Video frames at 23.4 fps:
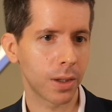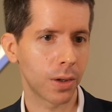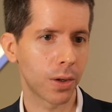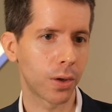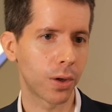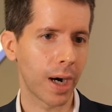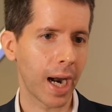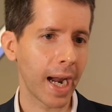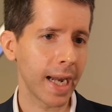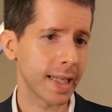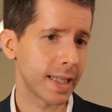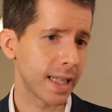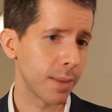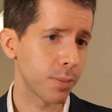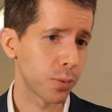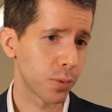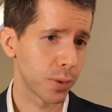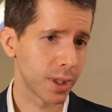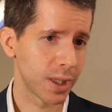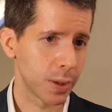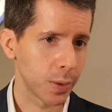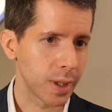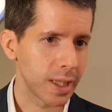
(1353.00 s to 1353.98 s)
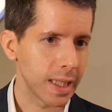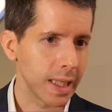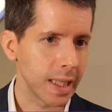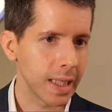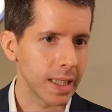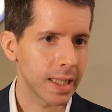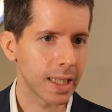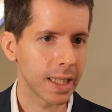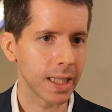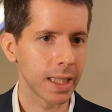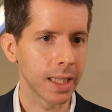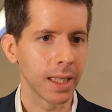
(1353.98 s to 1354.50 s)
or items with
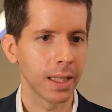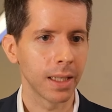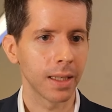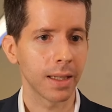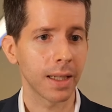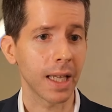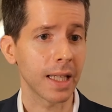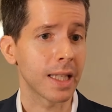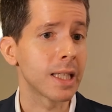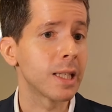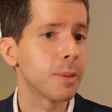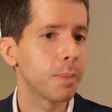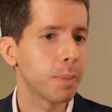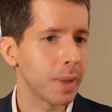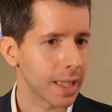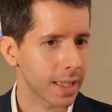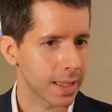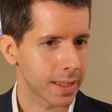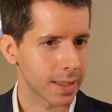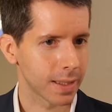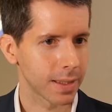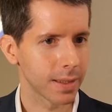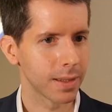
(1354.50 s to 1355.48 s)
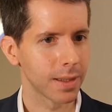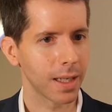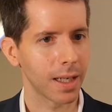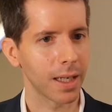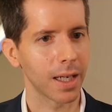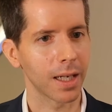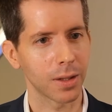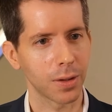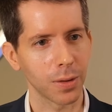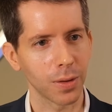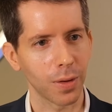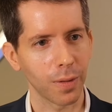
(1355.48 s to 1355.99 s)
utility that speaks
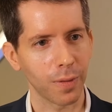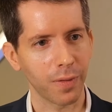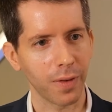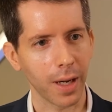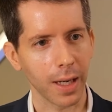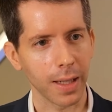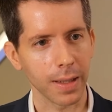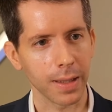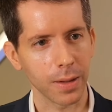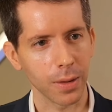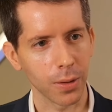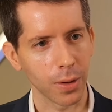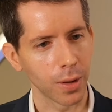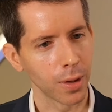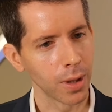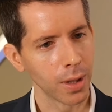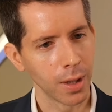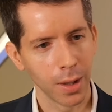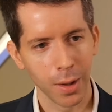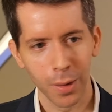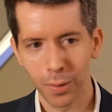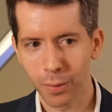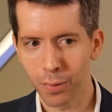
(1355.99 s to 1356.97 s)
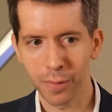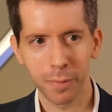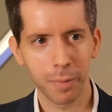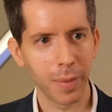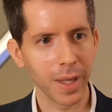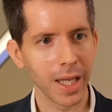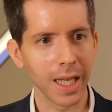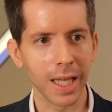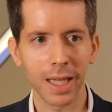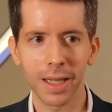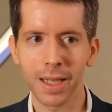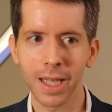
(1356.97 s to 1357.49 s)
to the fans. So we've
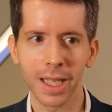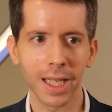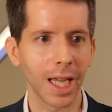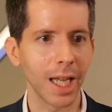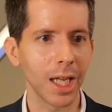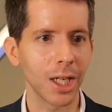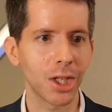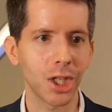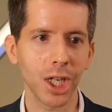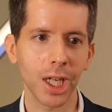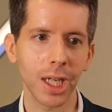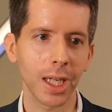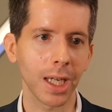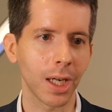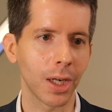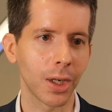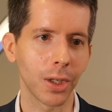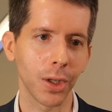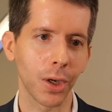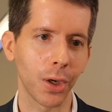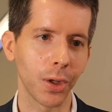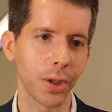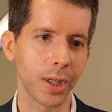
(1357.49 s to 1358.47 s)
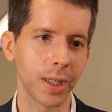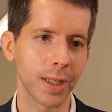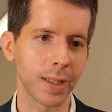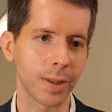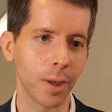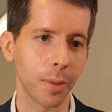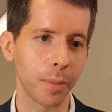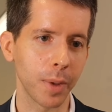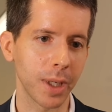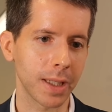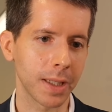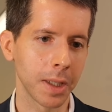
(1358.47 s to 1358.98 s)
been engaging on these
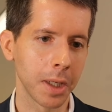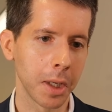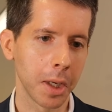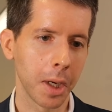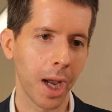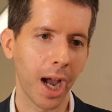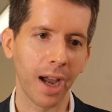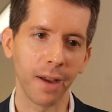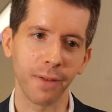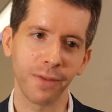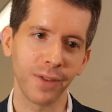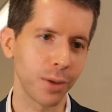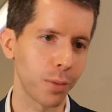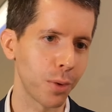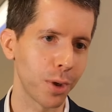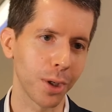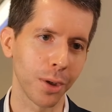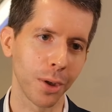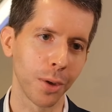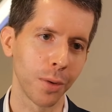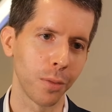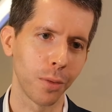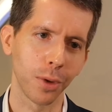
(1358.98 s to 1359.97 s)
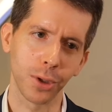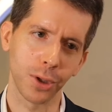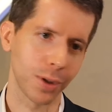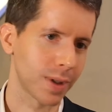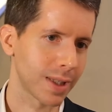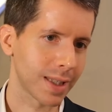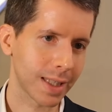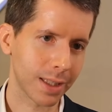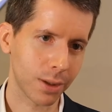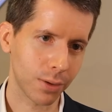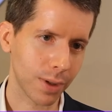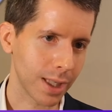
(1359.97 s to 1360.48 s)
topics. I feel we're just
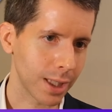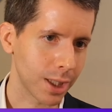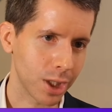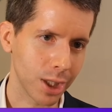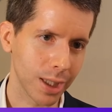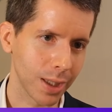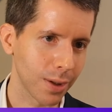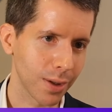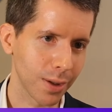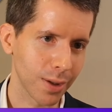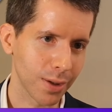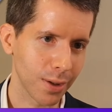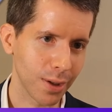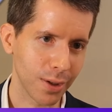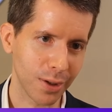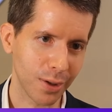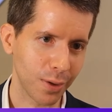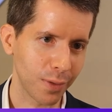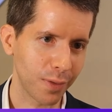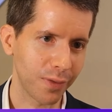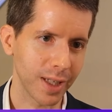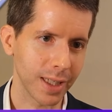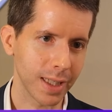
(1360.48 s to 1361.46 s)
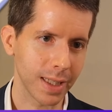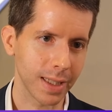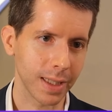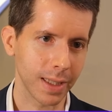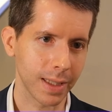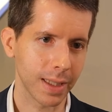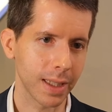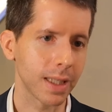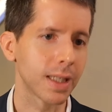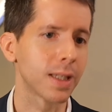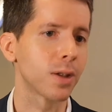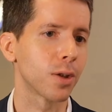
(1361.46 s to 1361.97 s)
scratching the surface.
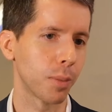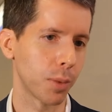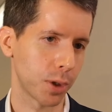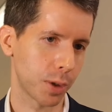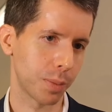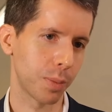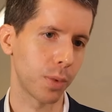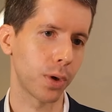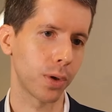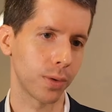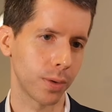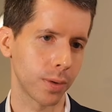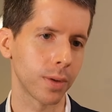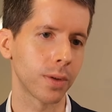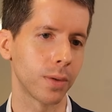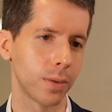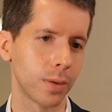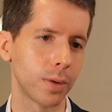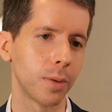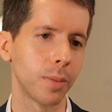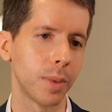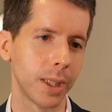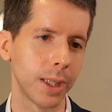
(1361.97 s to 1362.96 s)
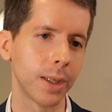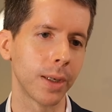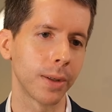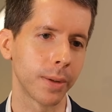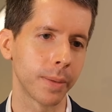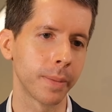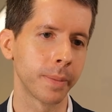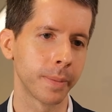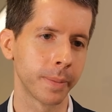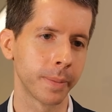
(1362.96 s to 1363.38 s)
There's so much more to be done.